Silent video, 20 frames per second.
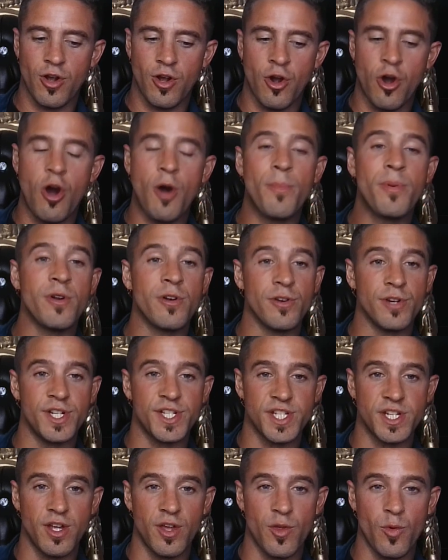Hopper is
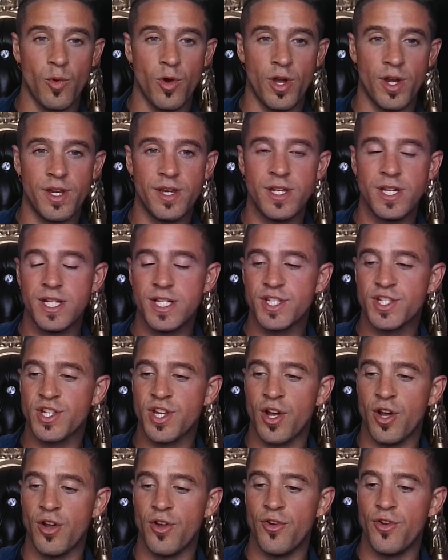another one.
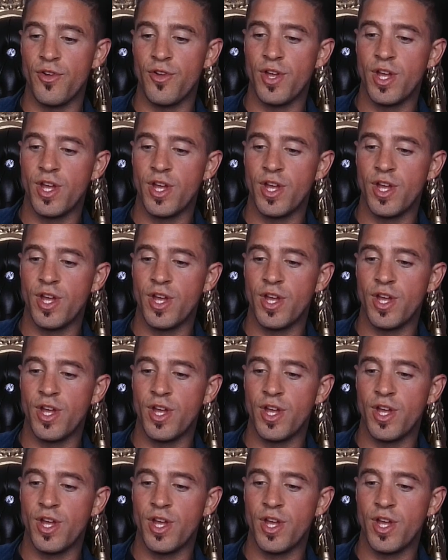So